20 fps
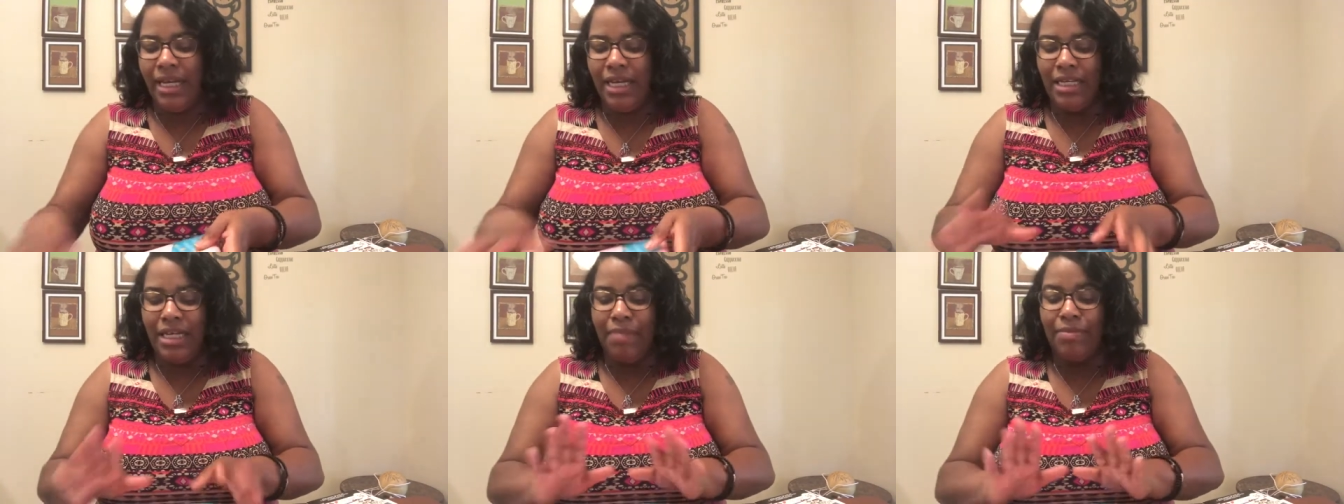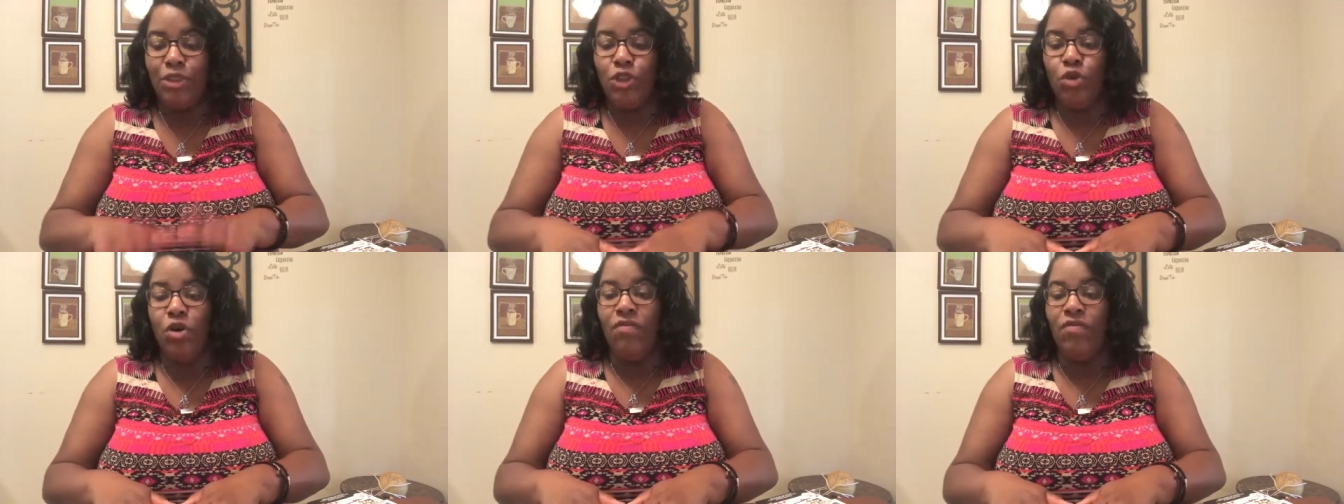I'm
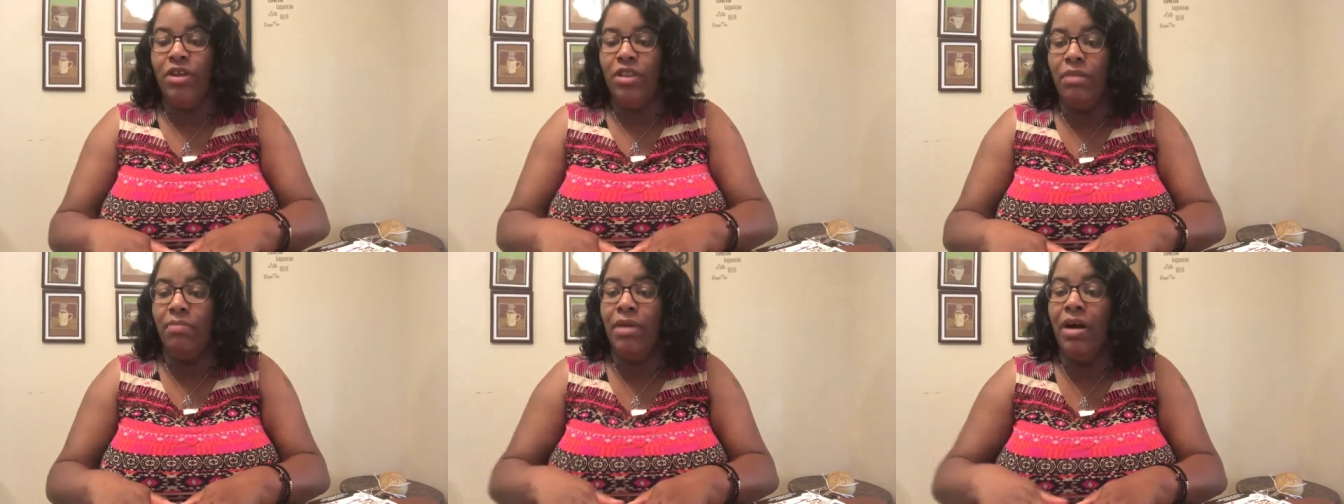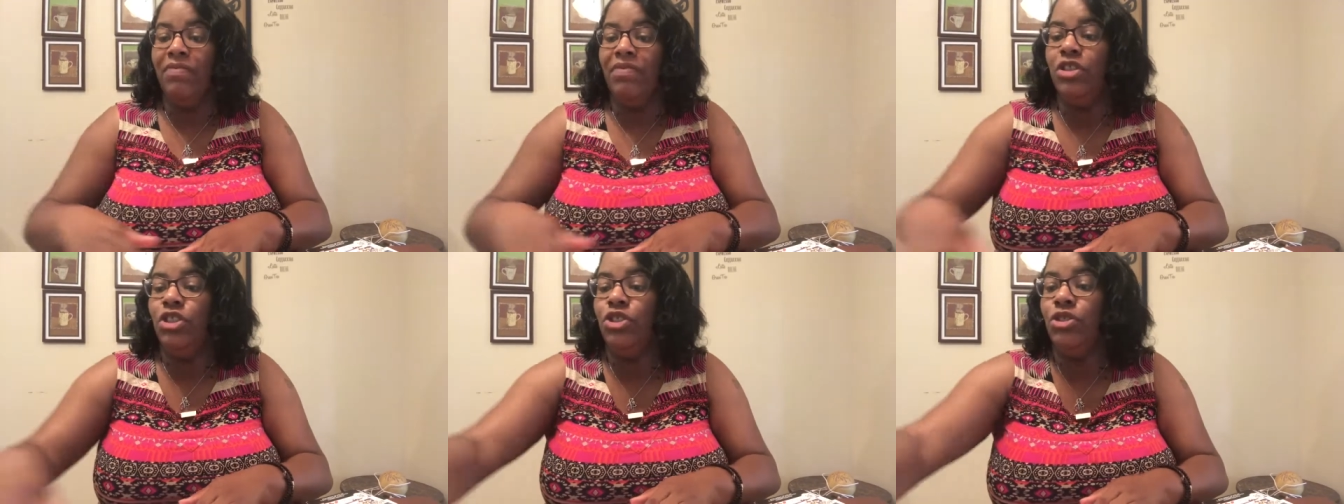gonna do it for the
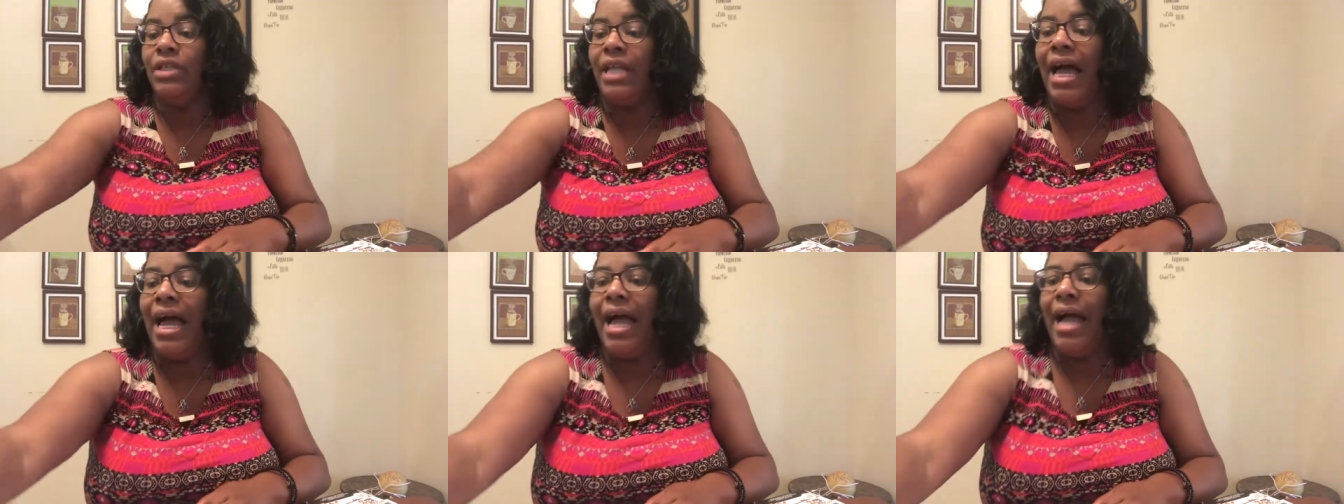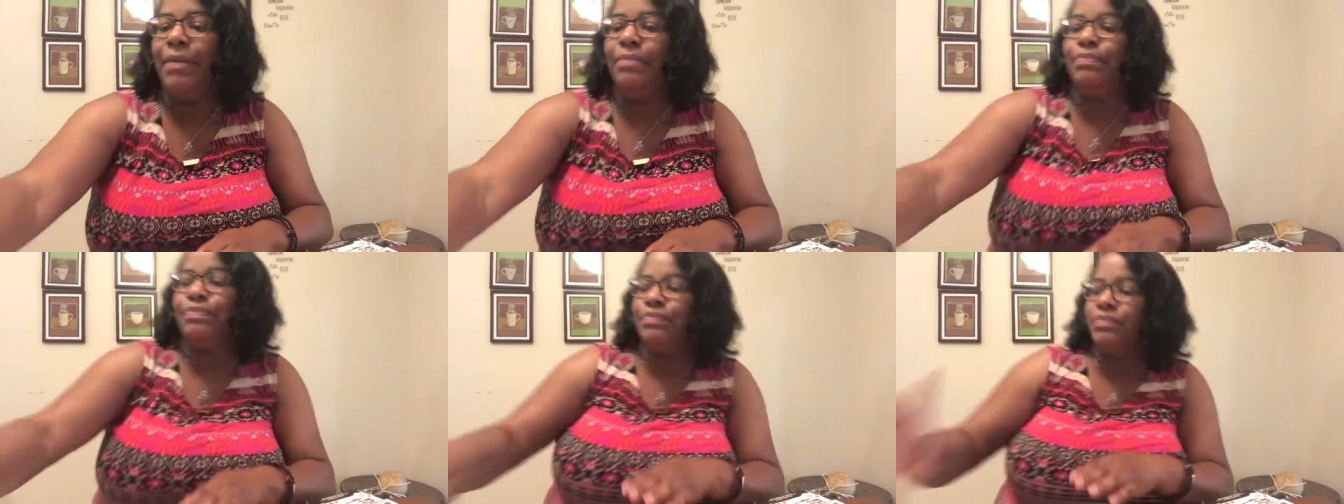month of
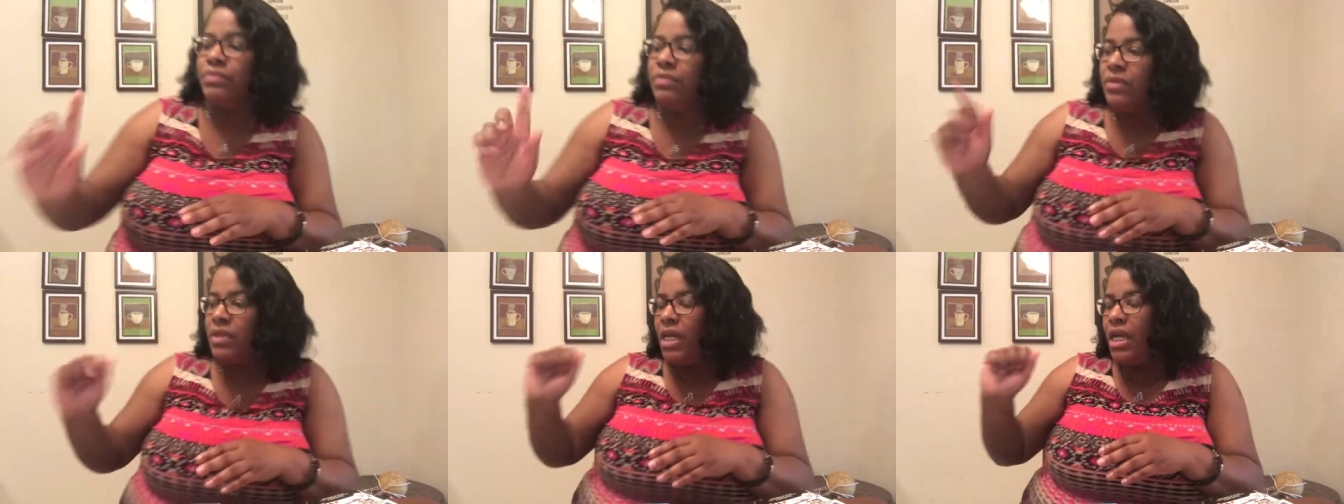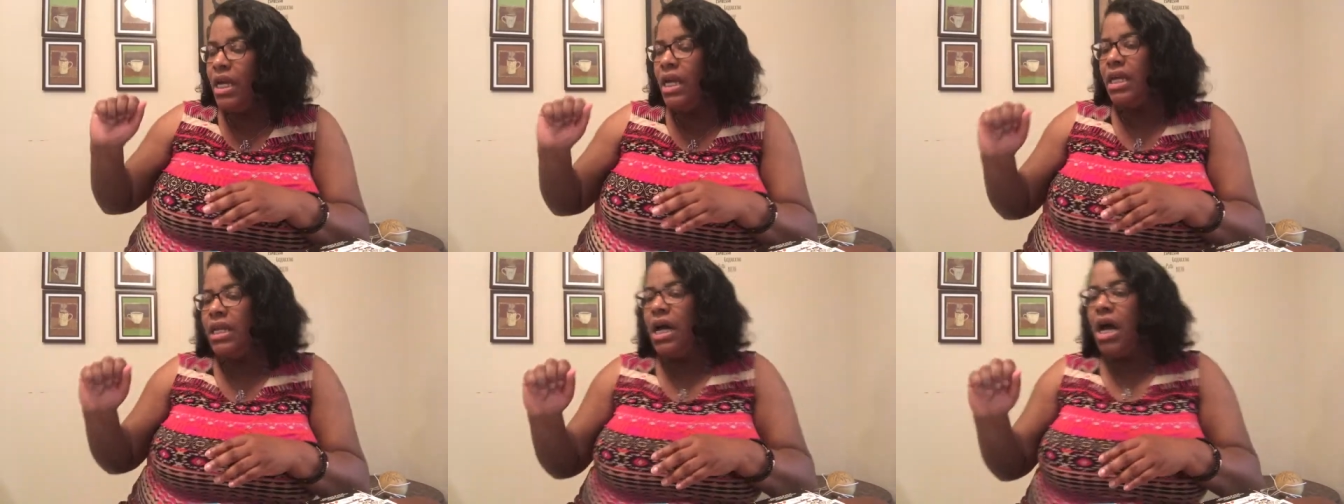July.
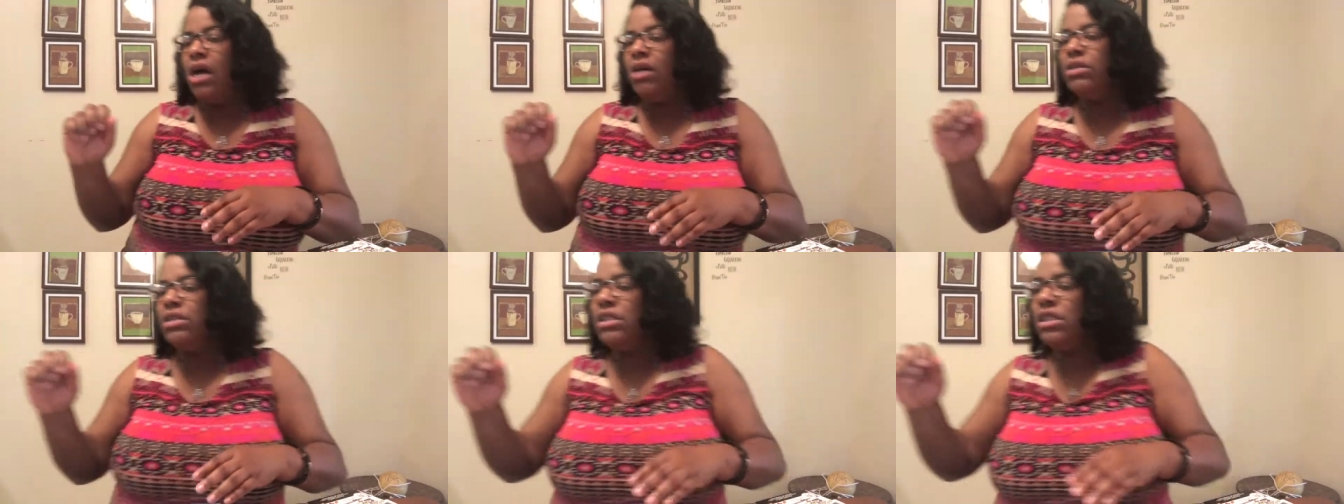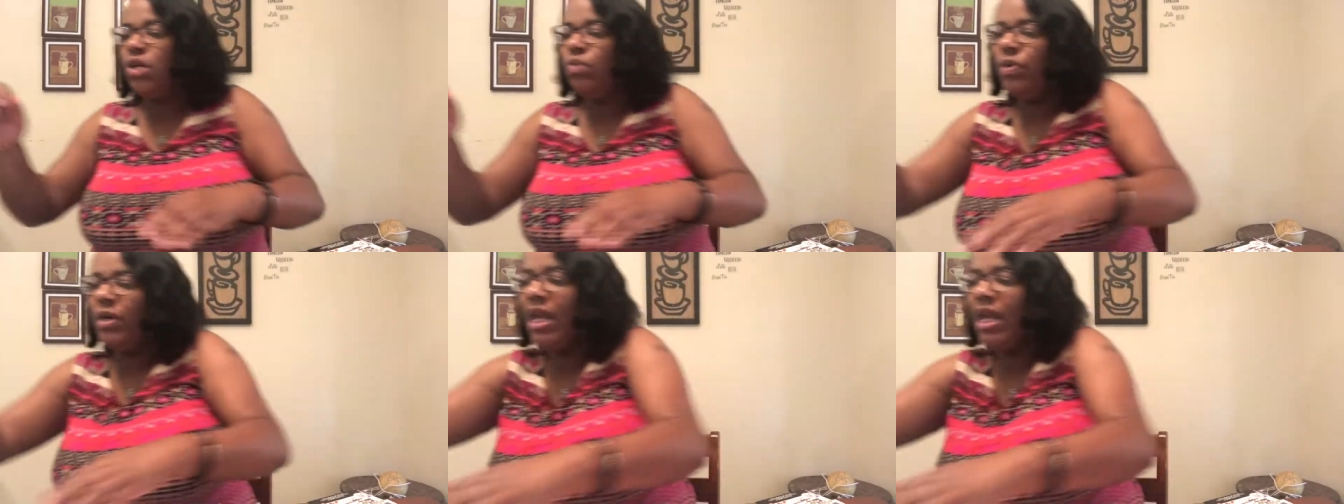And also what